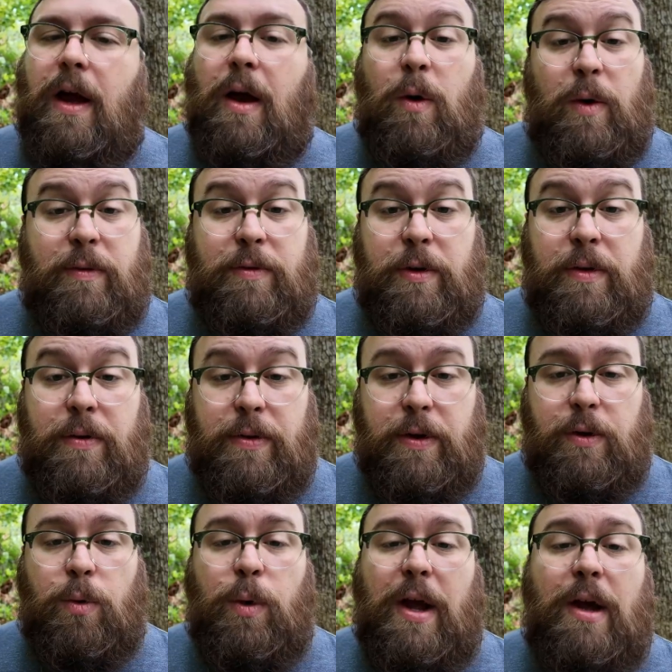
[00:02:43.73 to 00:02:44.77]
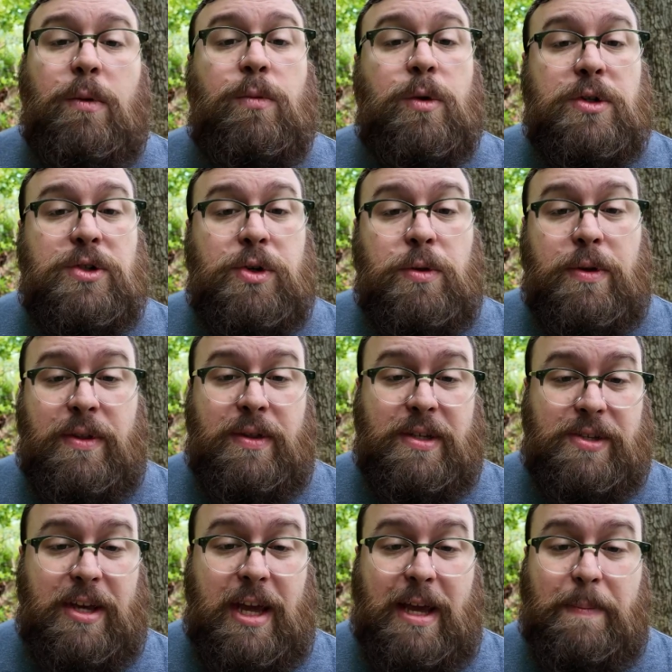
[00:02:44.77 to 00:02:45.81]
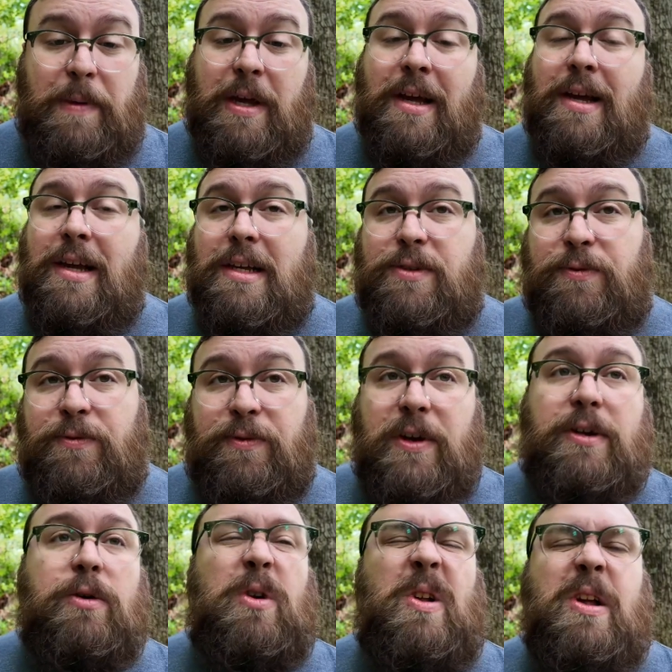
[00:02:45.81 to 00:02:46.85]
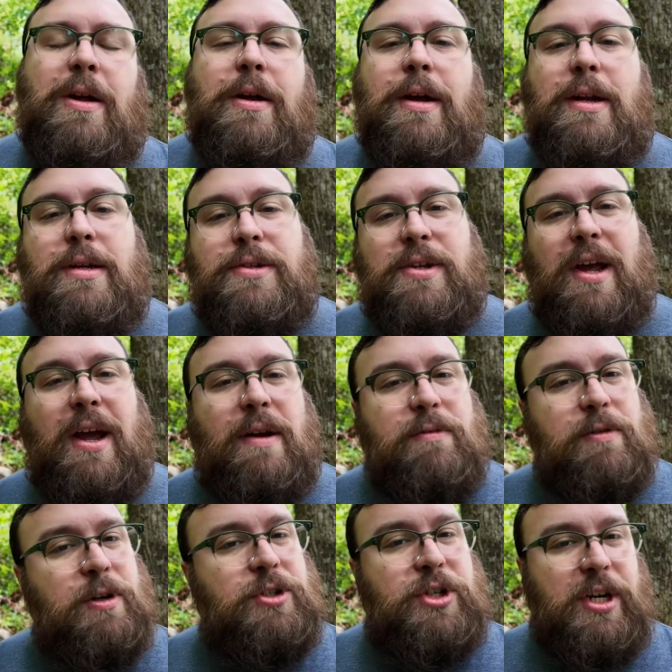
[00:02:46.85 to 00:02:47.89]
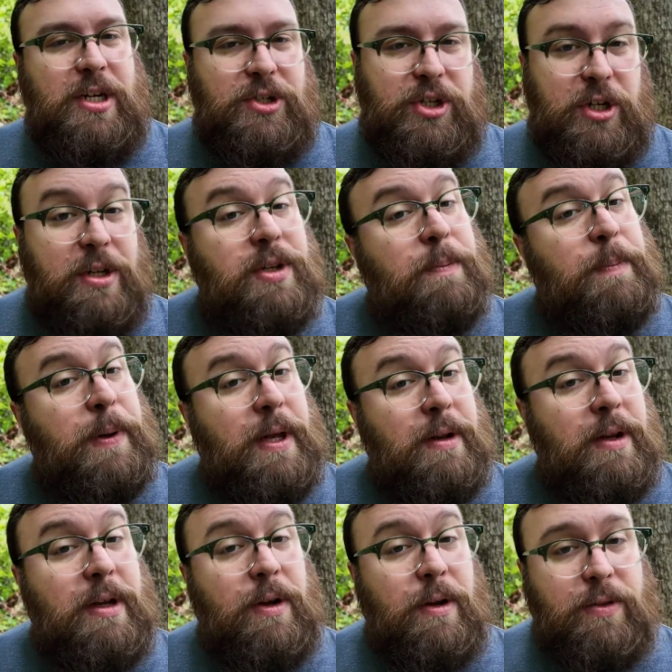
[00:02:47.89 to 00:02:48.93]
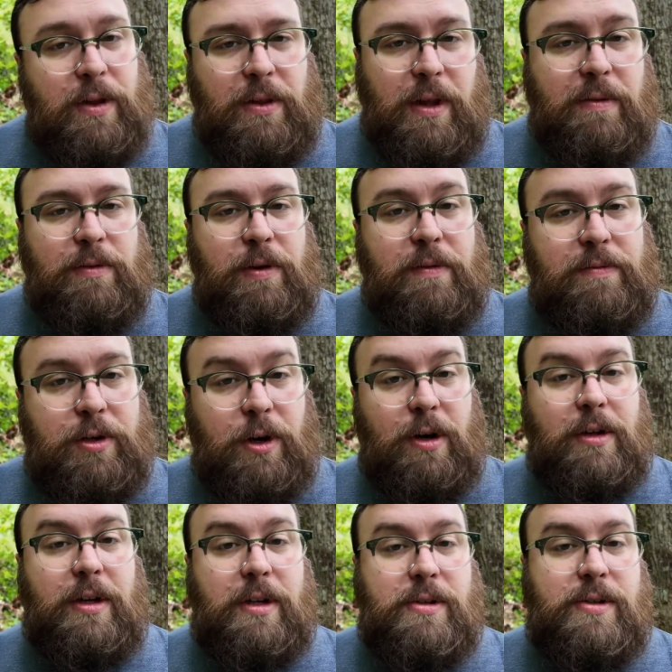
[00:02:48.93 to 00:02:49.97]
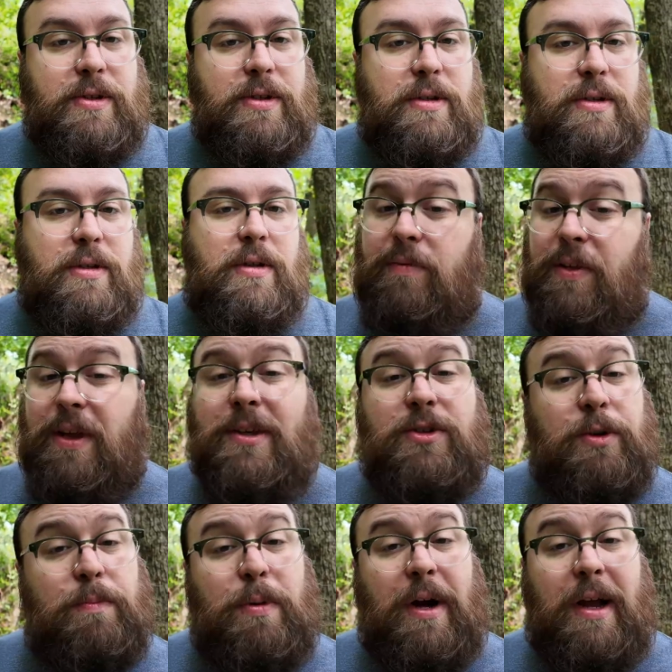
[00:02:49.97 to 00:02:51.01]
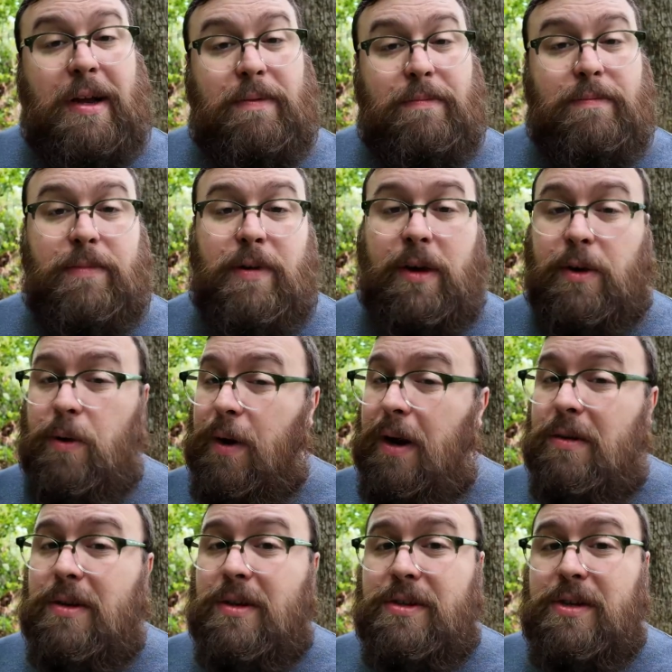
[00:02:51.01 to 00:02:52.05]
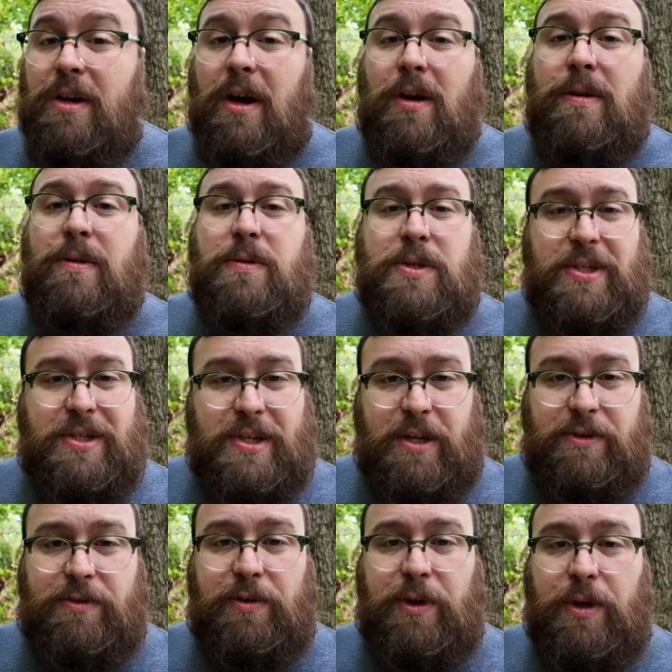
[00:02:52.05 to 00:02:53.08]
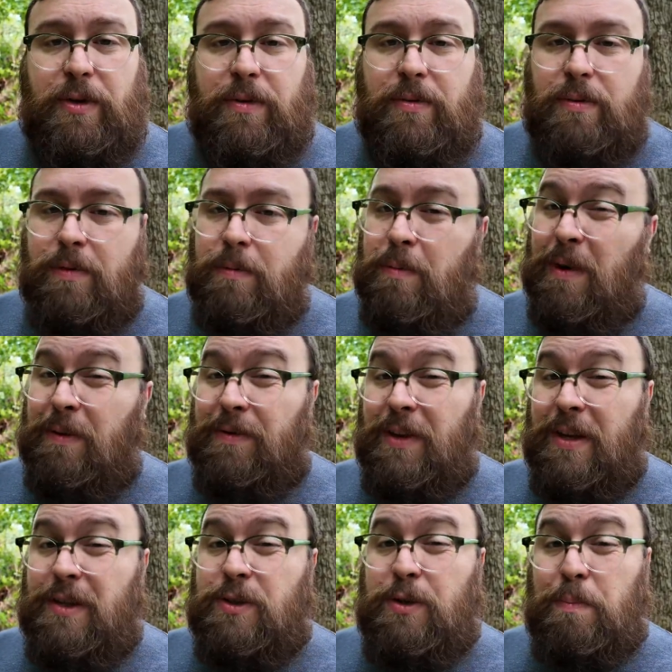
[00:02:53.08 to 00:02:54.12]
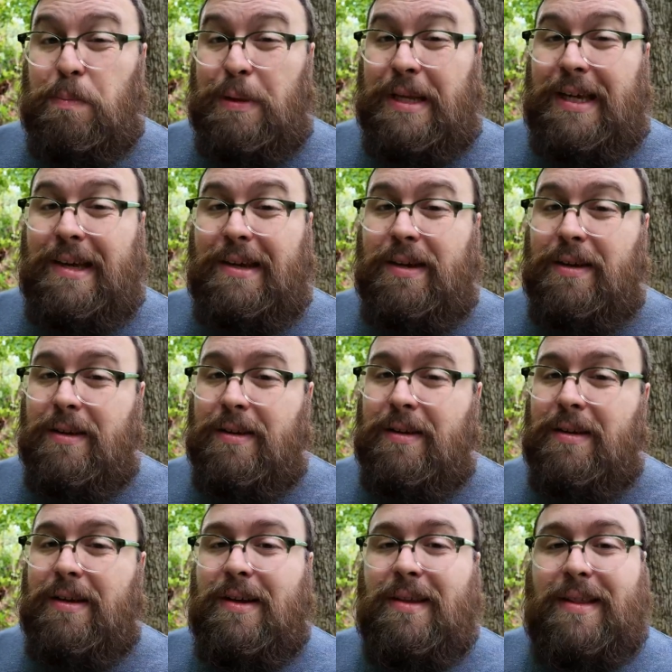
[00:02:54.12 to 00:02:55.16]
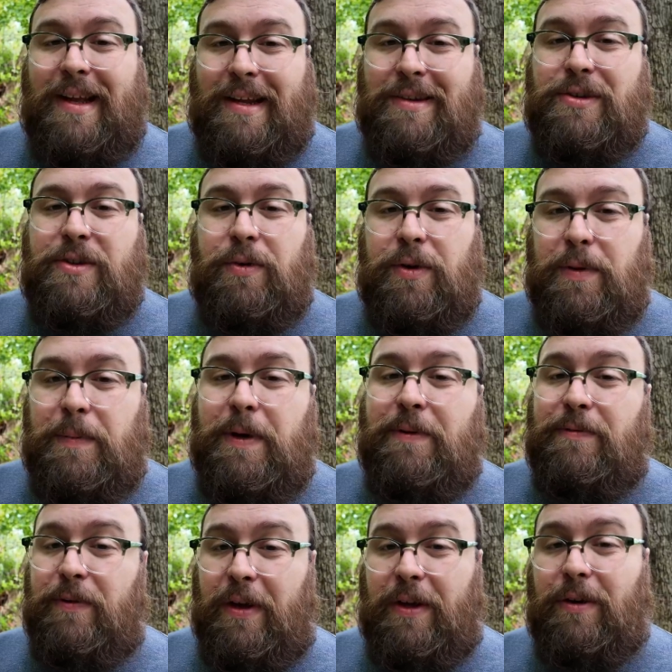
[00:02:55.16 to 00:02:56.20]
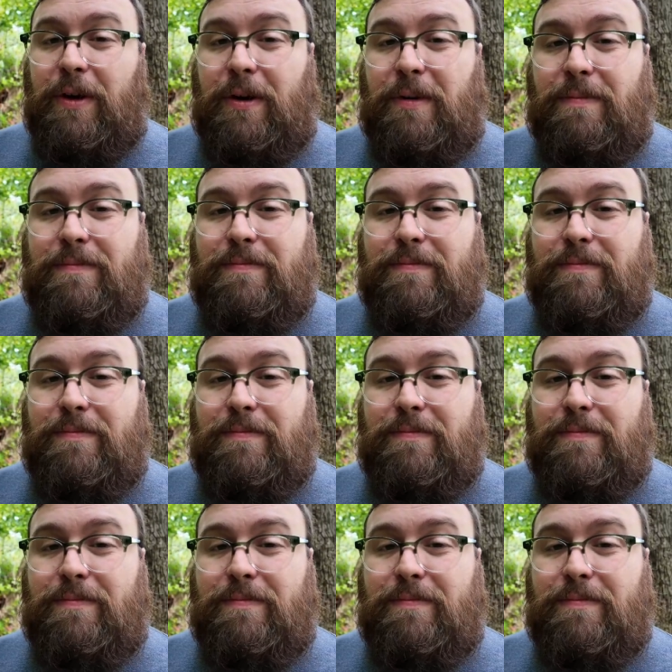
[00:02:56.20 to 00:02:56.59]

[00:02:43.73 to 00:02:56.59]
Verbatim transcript: However, the crown result in this game is fickle and is ever changing depending on the level of darkness. If things are bright, a crown is an auto success for you, but if things are bleak, that is going to be a failure.